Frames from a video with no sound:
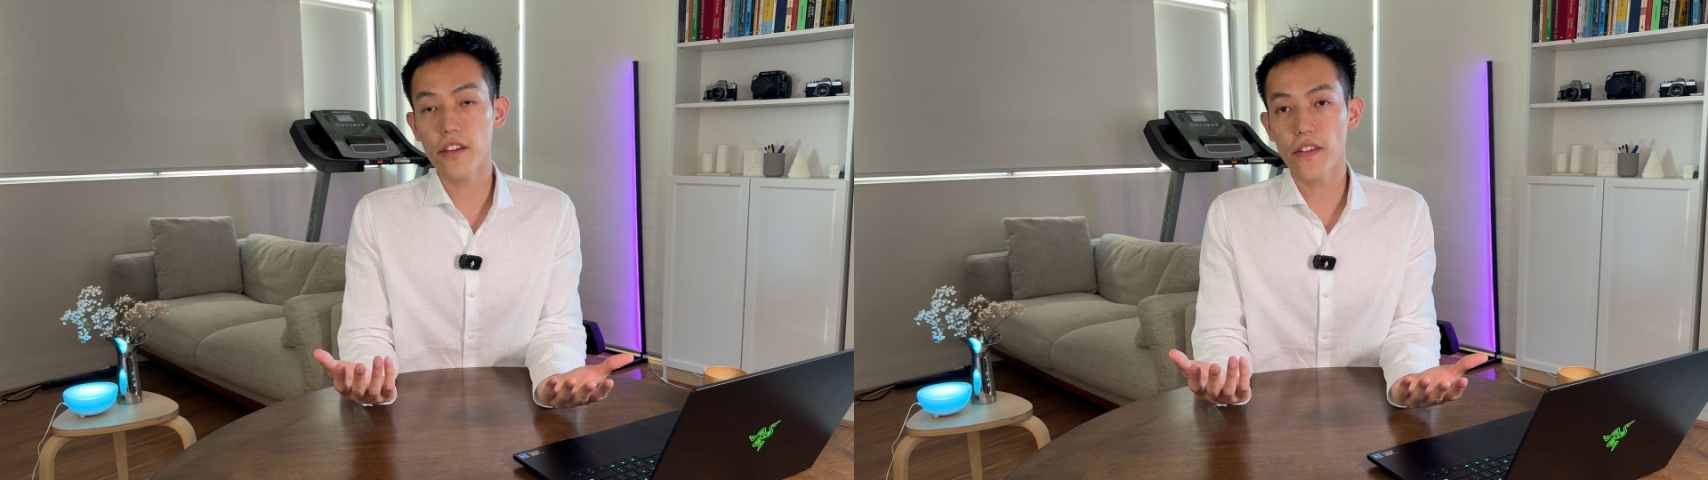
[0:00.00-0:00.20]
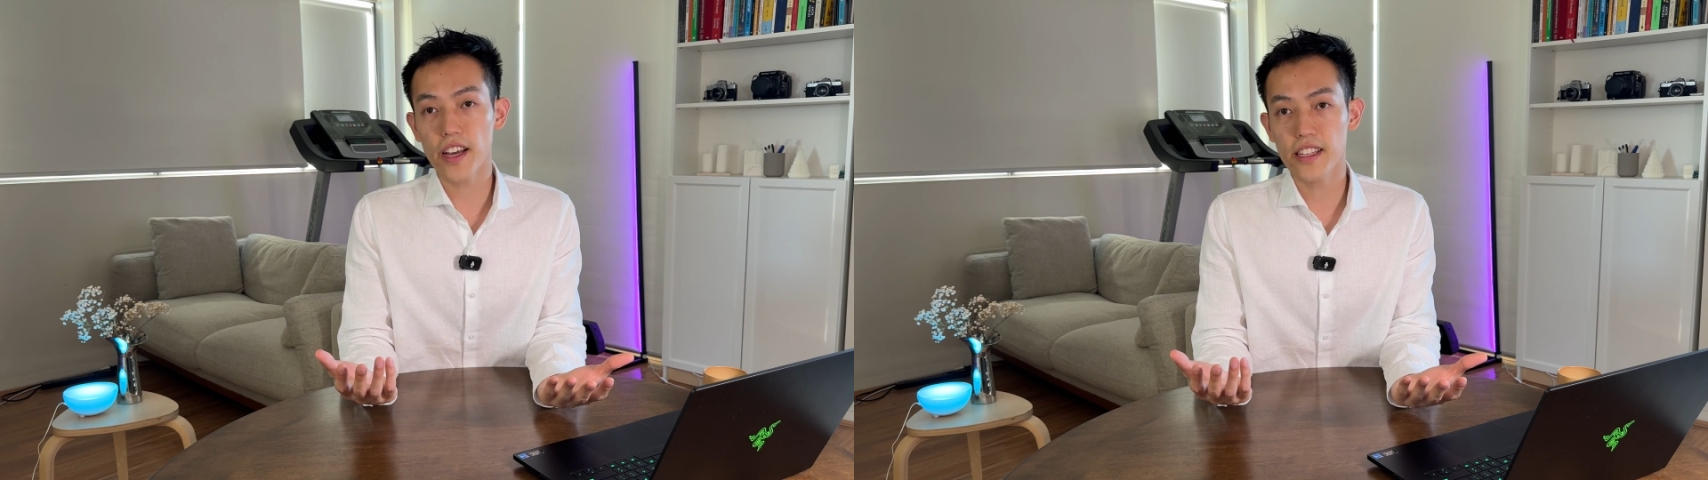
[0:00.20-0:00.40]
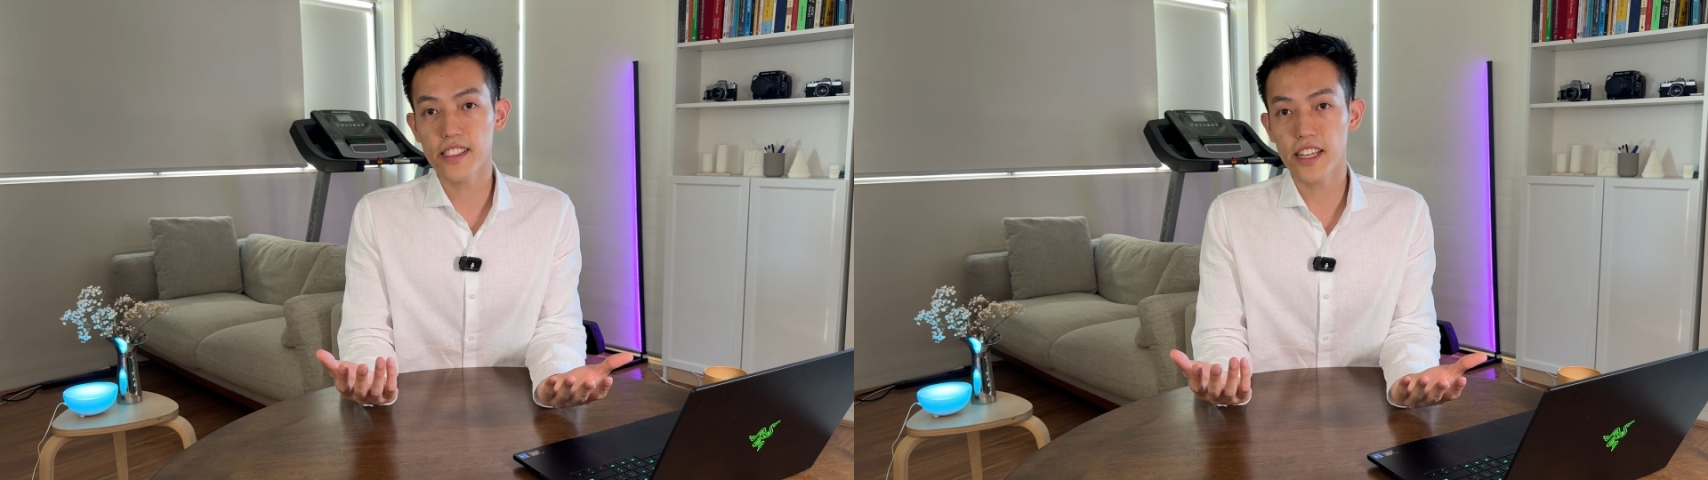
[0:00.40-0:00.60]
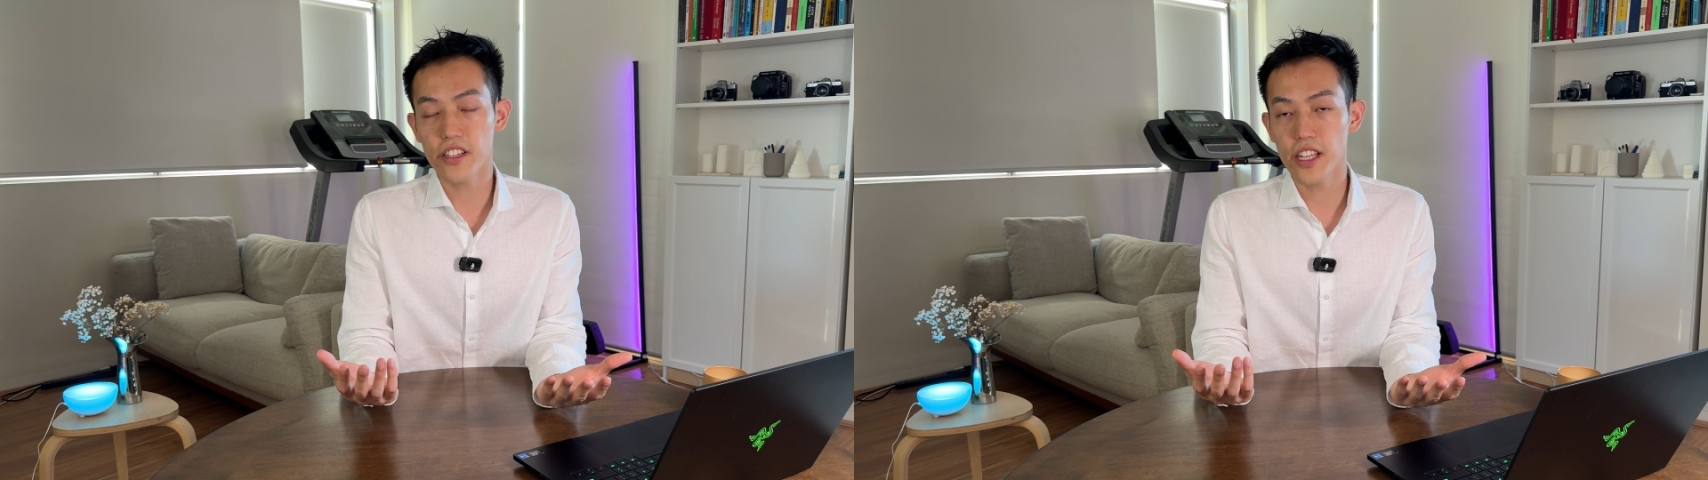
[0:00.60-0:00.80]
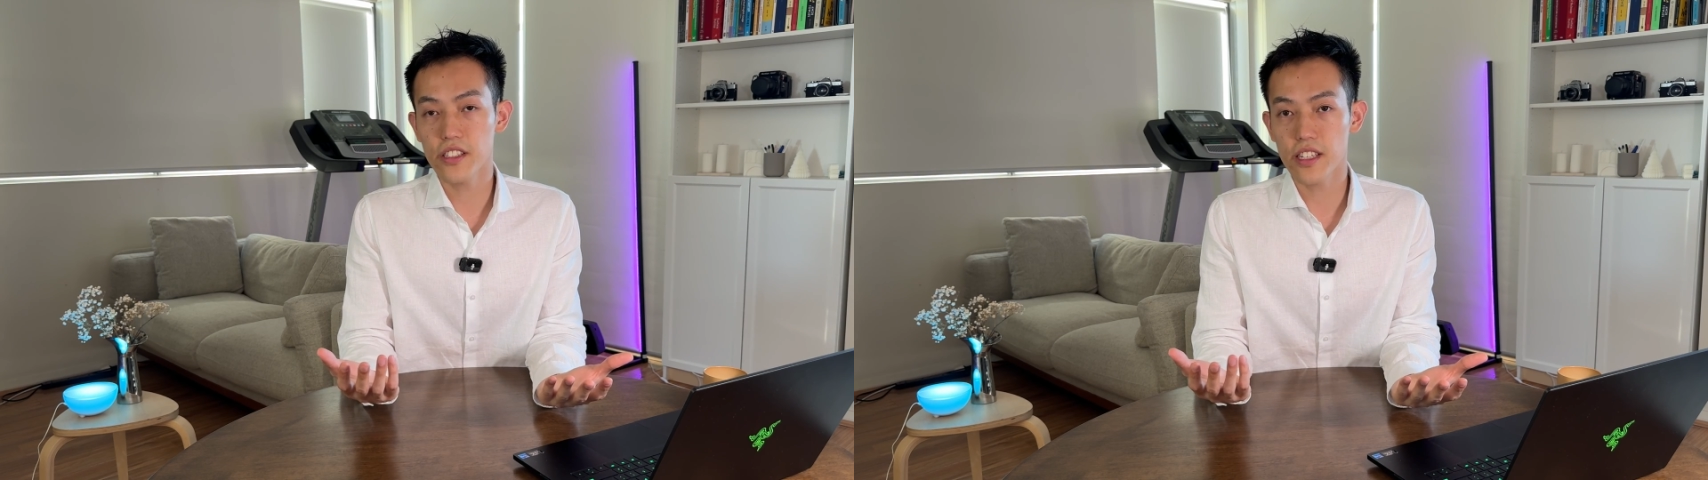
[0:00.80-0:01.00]
factors that you
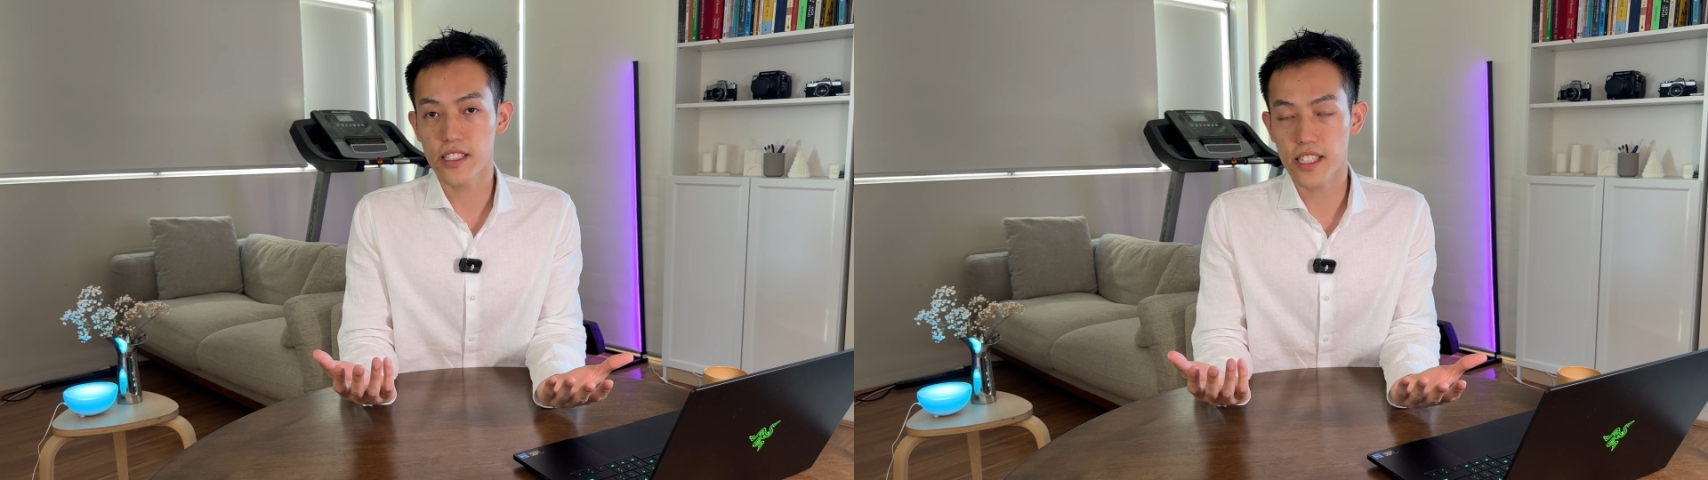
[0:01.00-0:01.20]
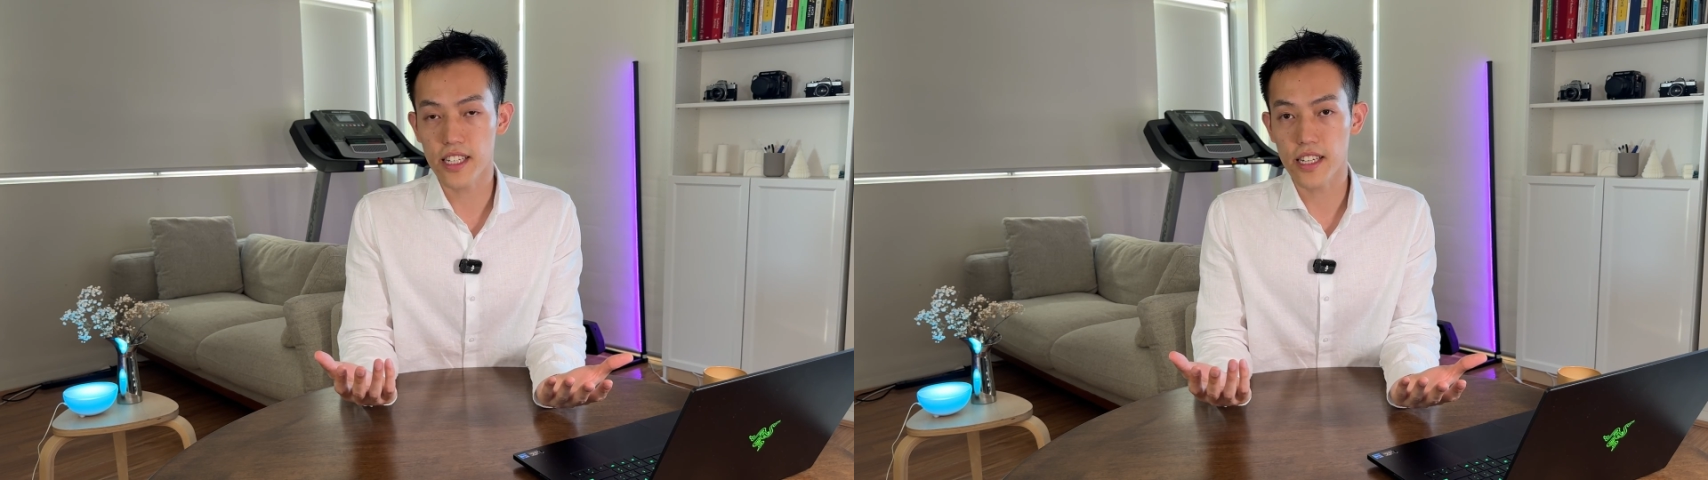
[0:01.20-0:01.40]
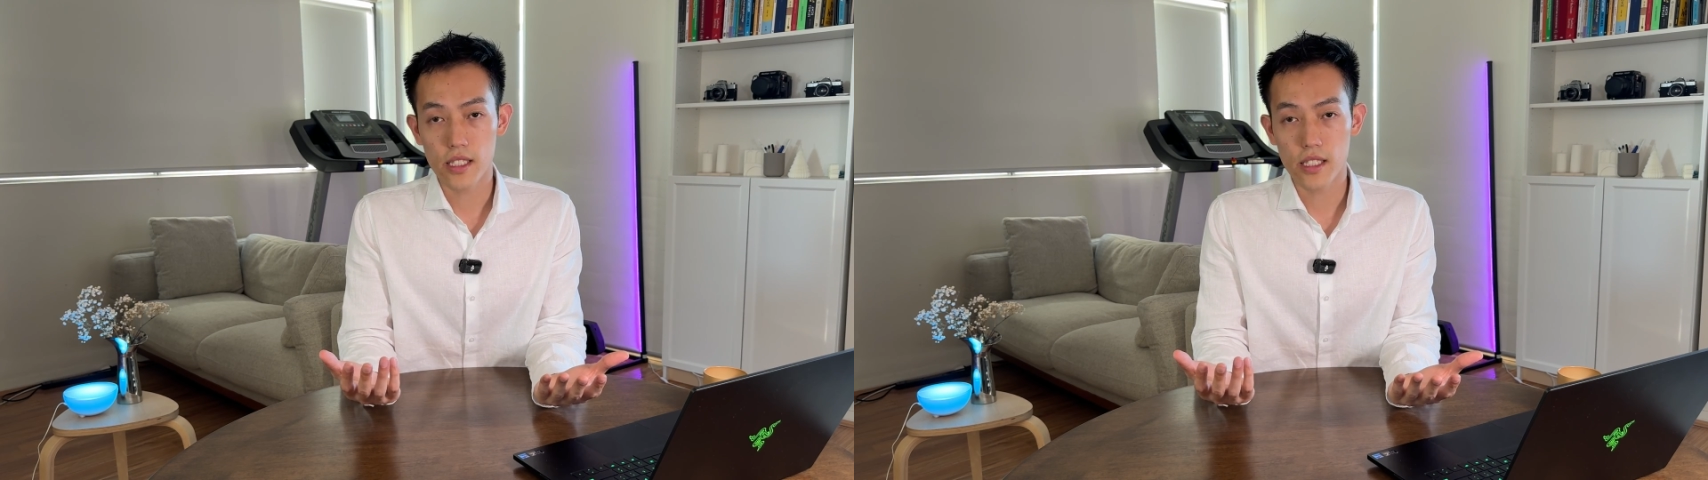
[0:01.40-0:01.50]
need to consider,